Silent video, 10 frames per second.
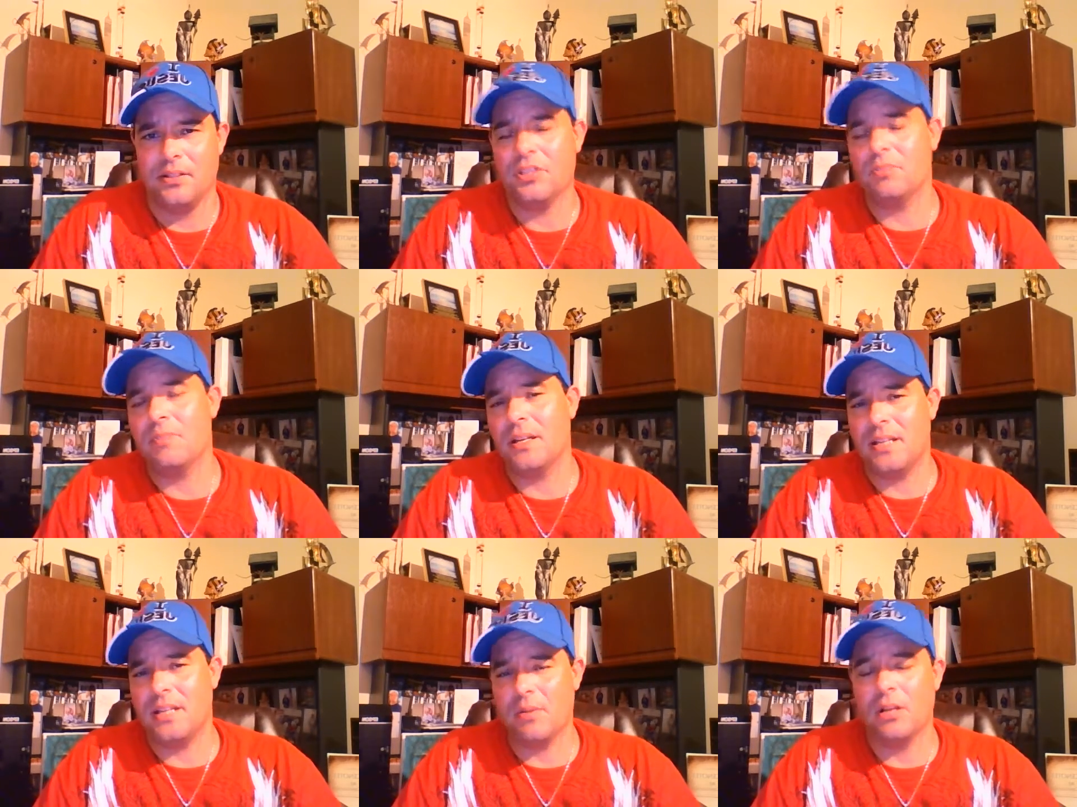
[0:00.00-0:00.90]
This man
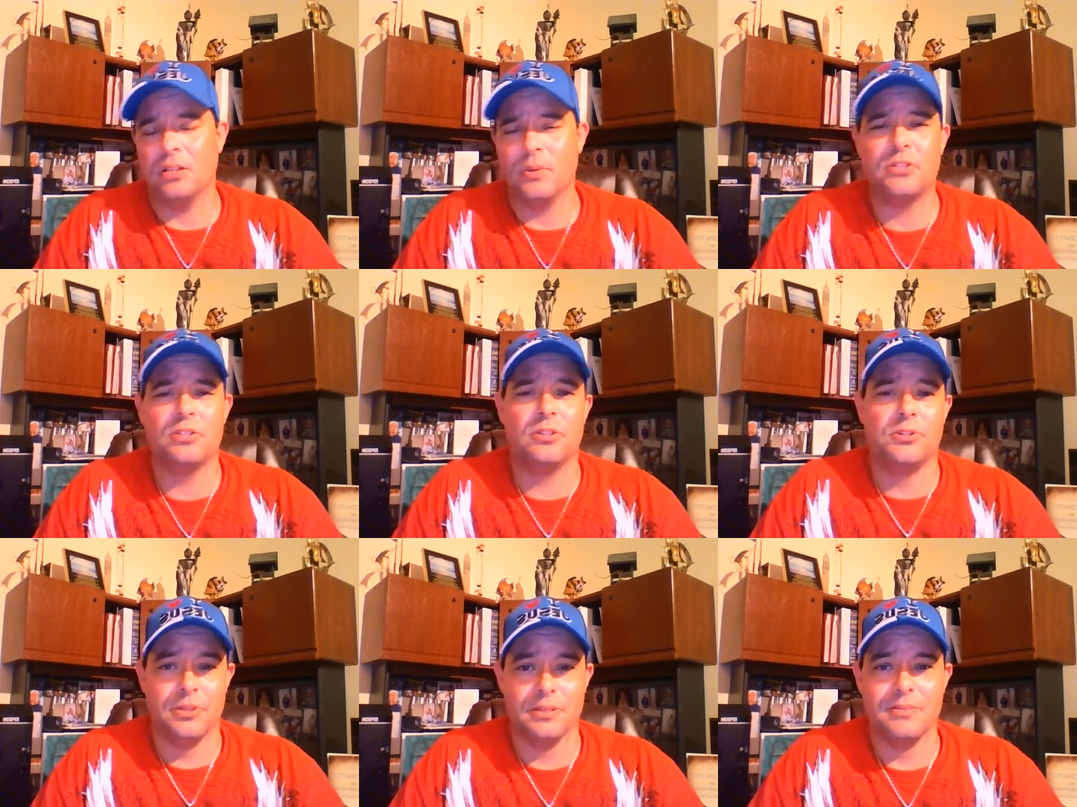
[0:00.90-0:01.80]
came all the way to the
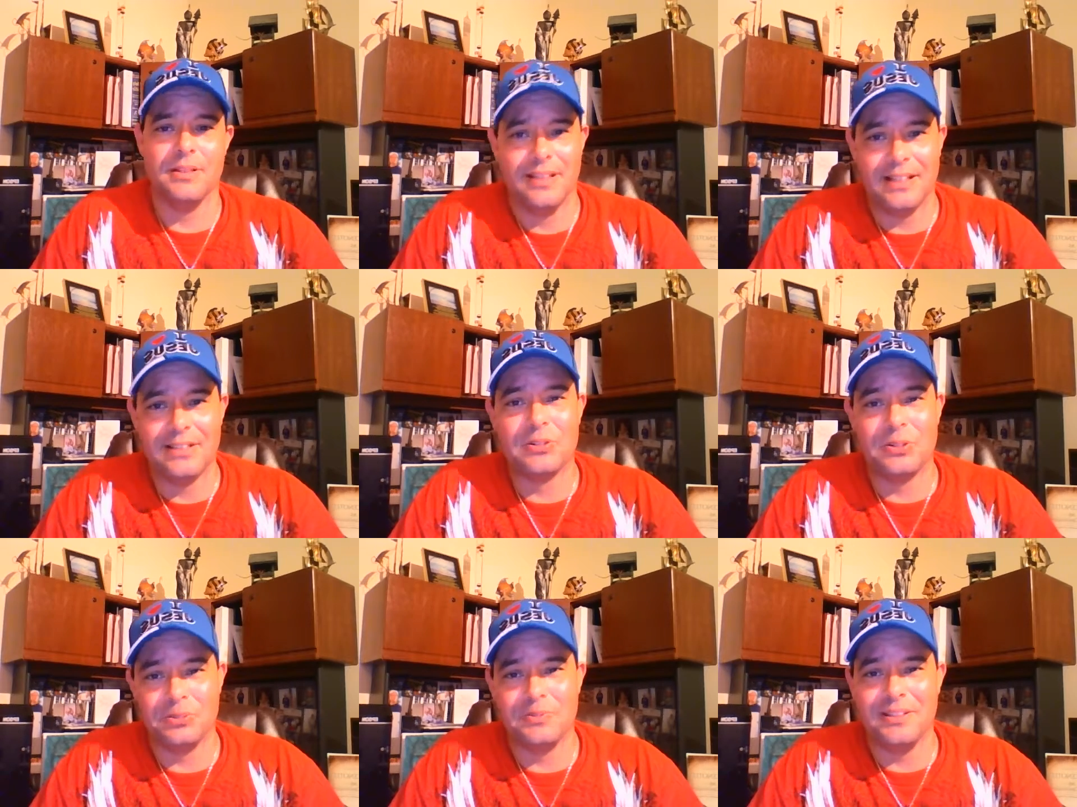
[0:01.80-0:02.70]
door and
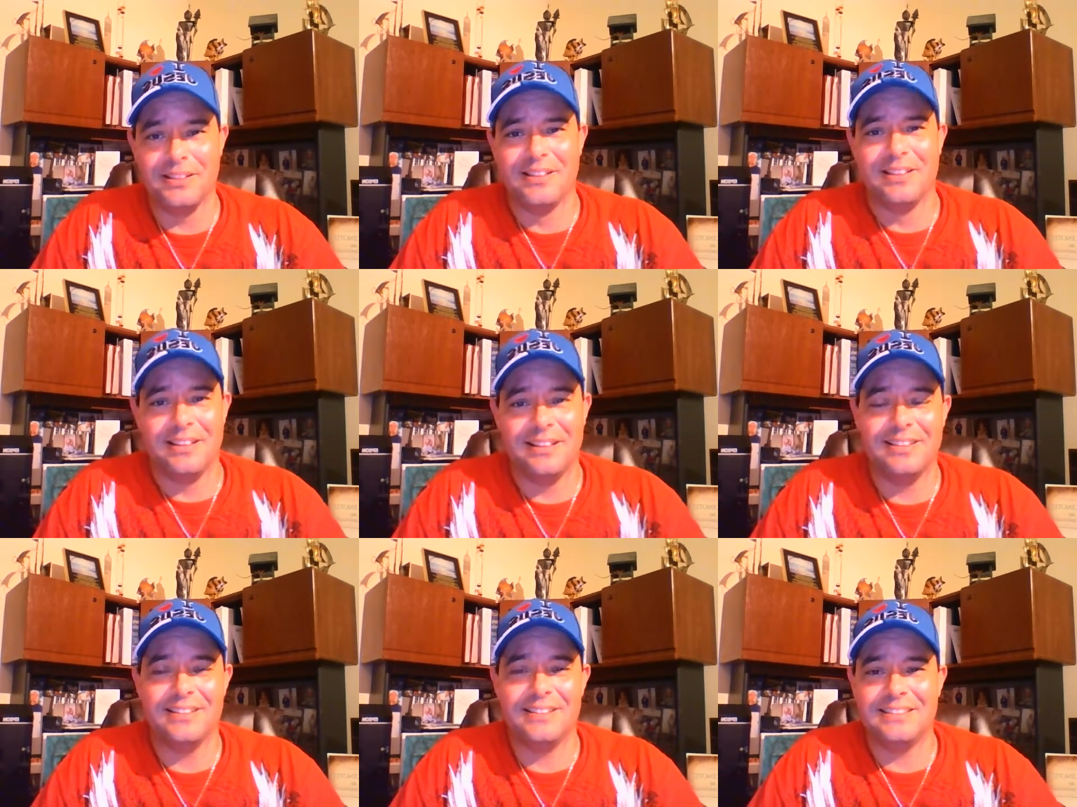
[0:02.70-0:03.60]
told me,
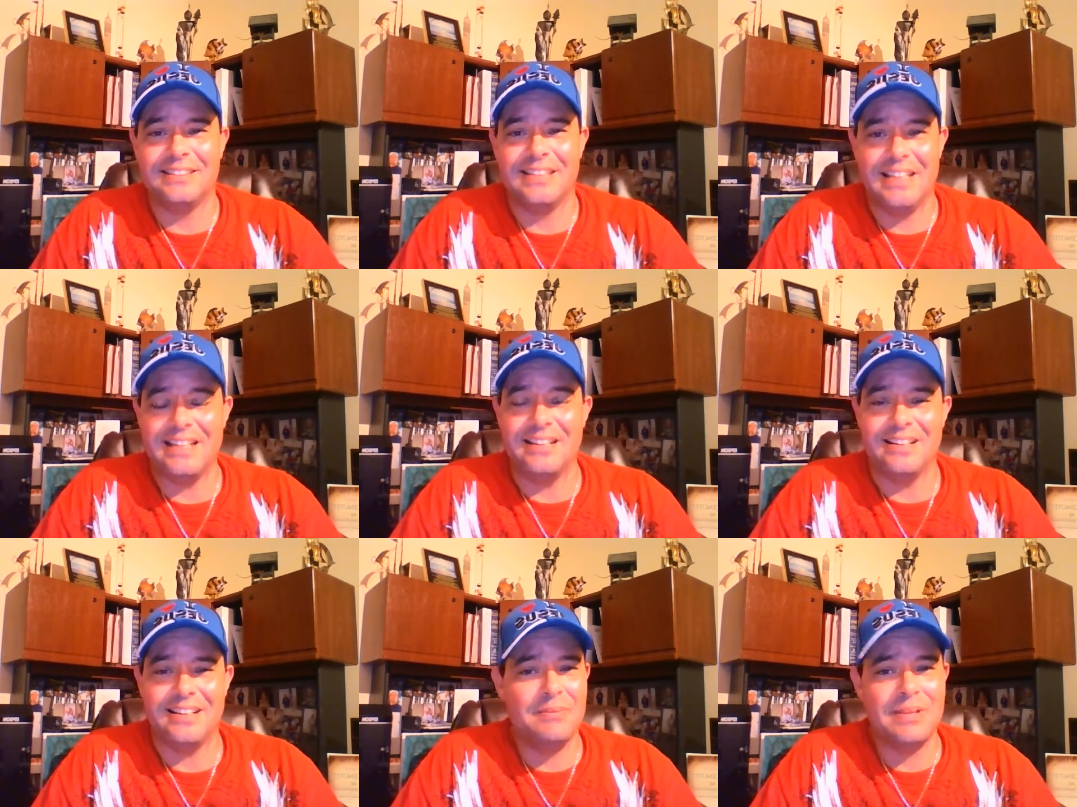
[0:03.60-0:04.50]
uh, hey,
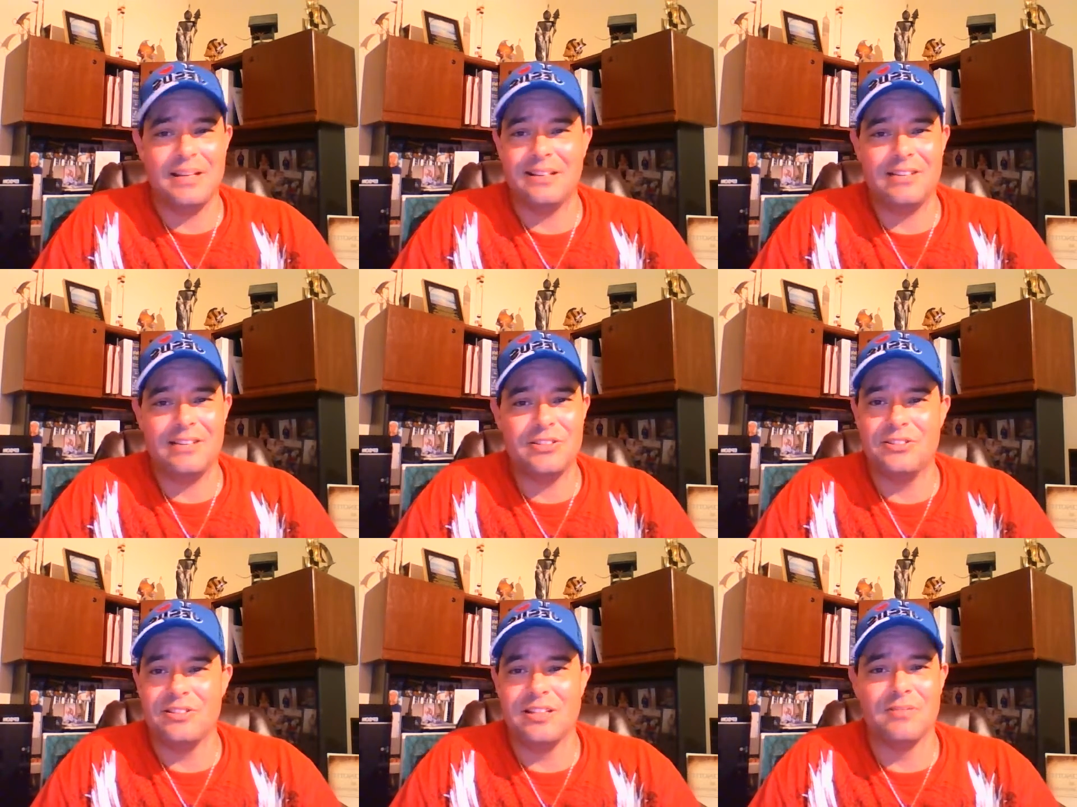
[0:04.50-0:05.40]
I'm not allowing
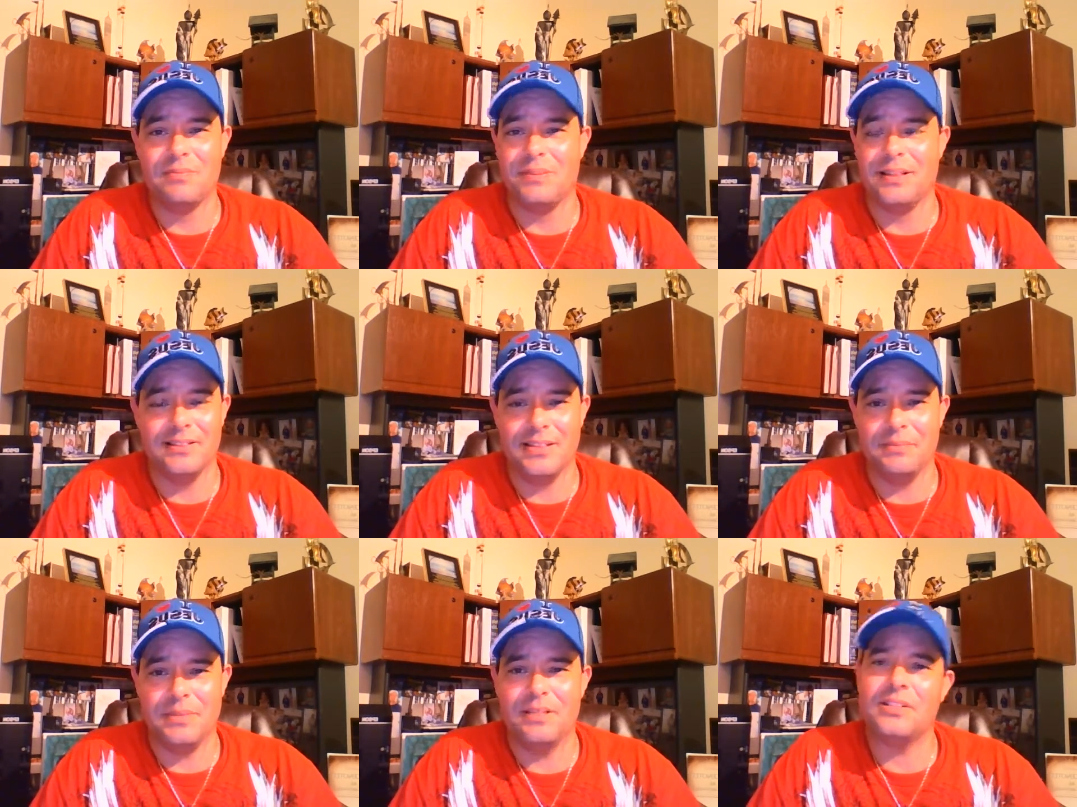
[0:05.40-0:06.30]
you to give up like
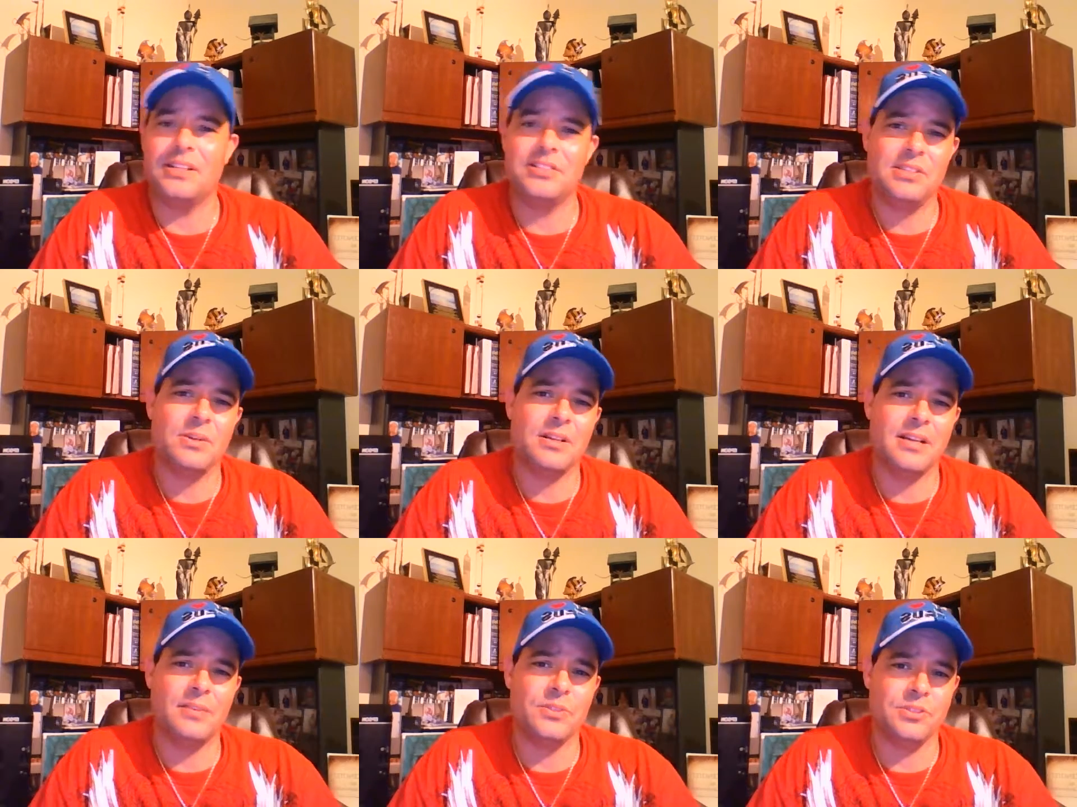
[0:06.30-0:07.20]
that because I see what
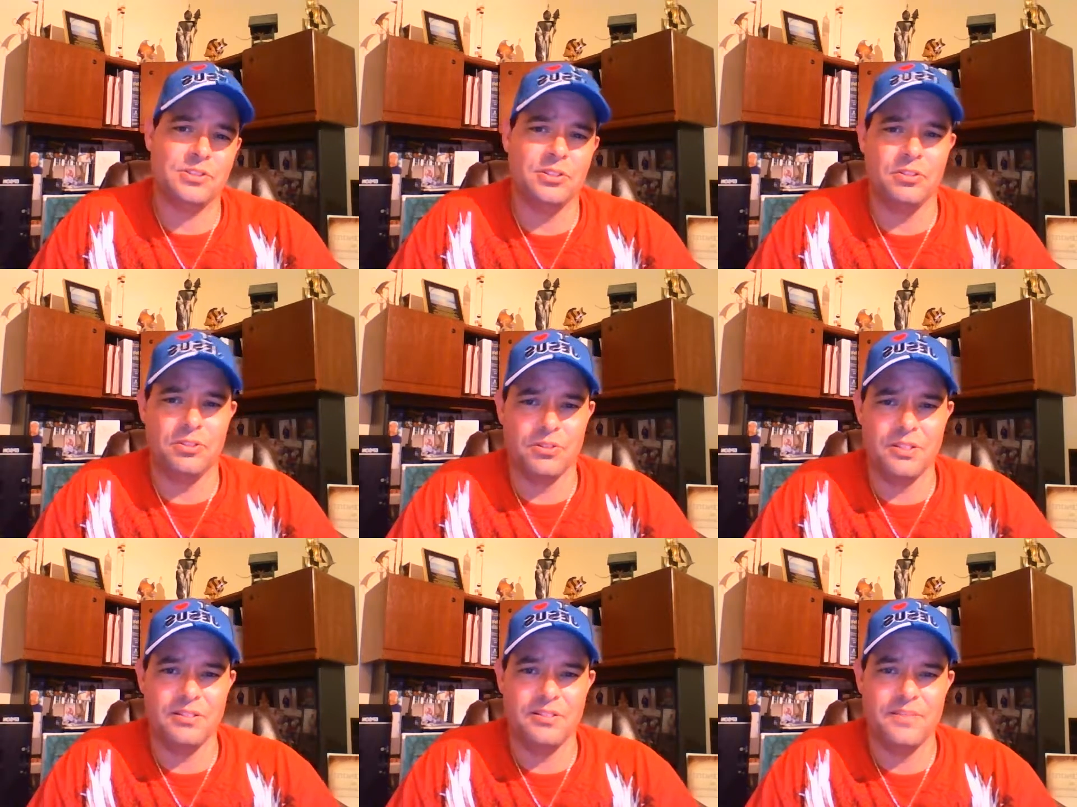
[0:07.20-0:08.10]
God wants to do through
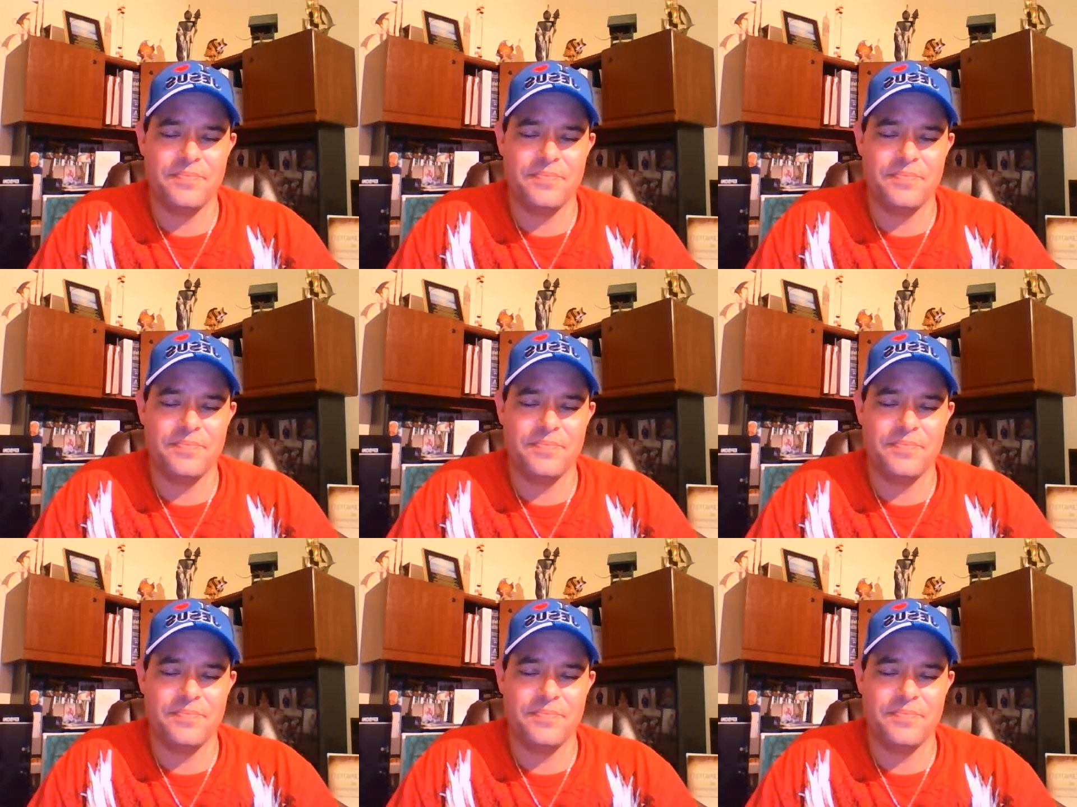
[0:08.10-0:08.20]
you.